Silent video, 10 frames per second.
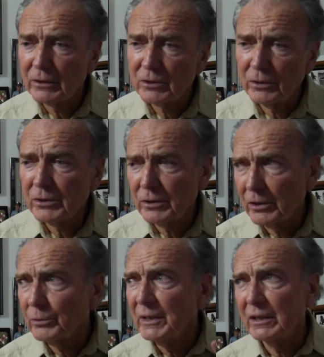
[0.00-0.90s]
So those are the
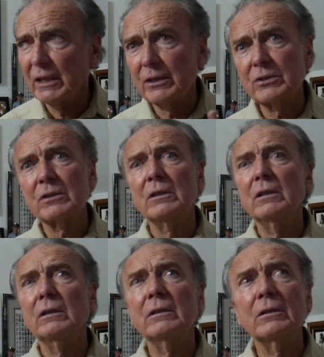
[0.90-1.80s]
3 things,
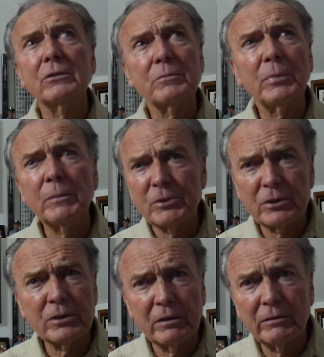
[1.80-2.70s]
those
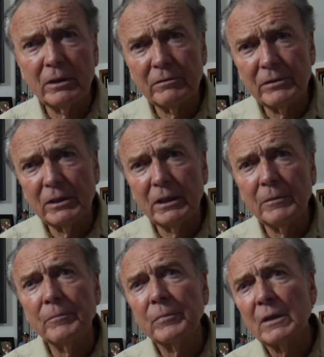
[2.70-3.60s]
purposes of the
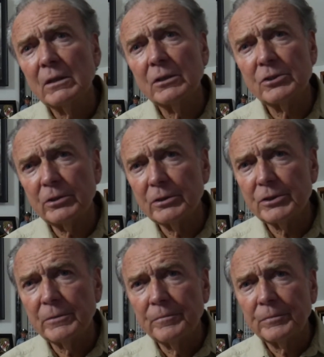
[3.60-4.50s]

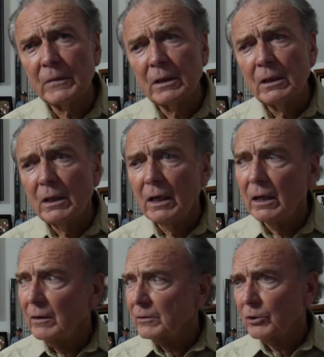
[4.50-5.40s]
search.
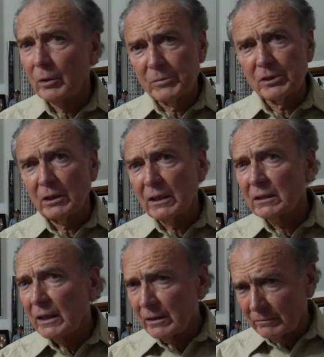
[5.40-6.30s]
The corpus delicti,
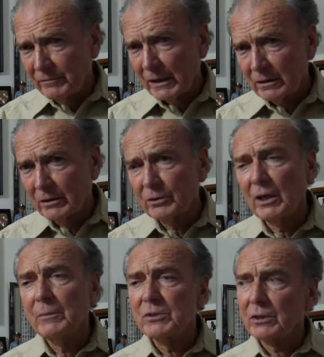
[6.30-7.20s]
the fact that a
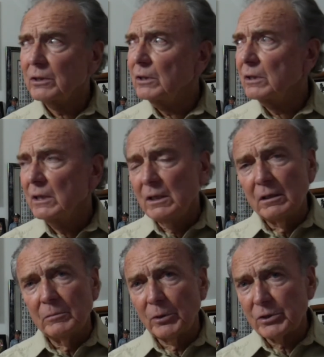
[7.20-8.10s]
crime has occurred,
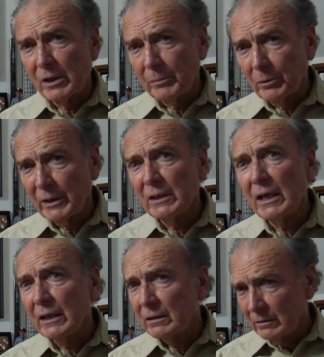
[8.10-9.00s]
modus
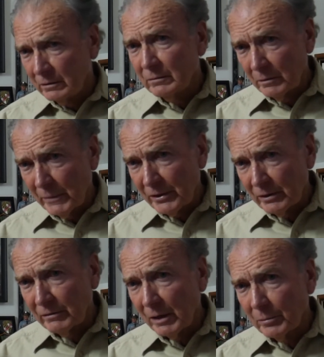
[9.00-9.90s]
operandi, the method
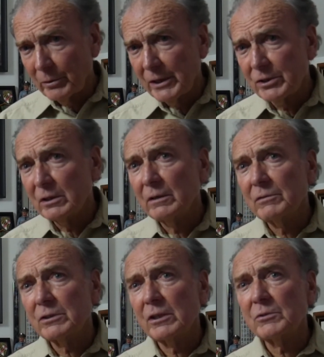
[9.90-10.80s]
of operation of the
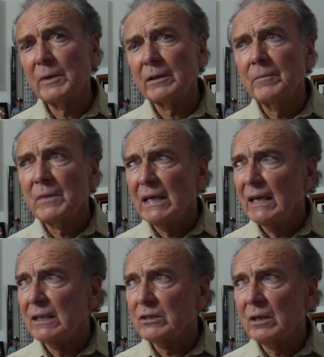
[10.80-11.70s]
suspect,
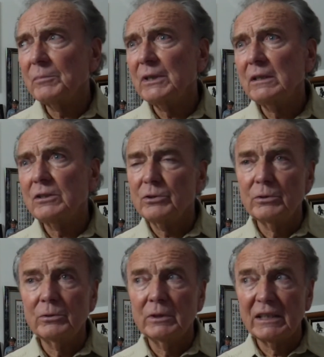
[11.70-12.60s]
and something
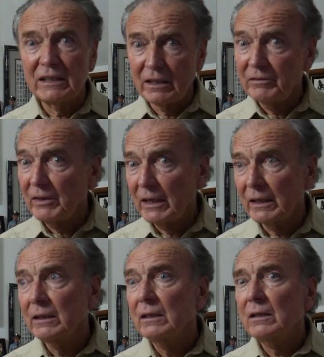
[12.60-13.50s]
to identify
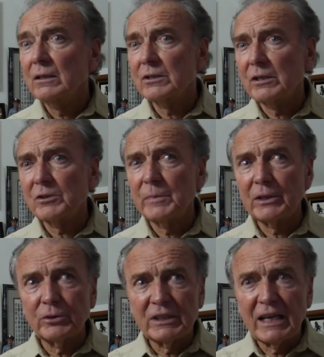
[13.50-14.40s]
the
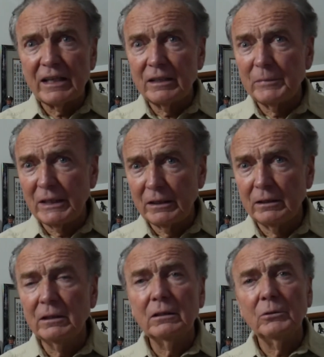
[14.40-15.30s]
suspect or tie them in
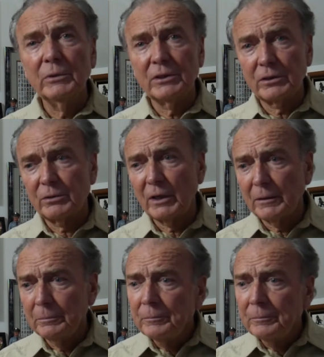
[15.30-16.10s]
with the crime.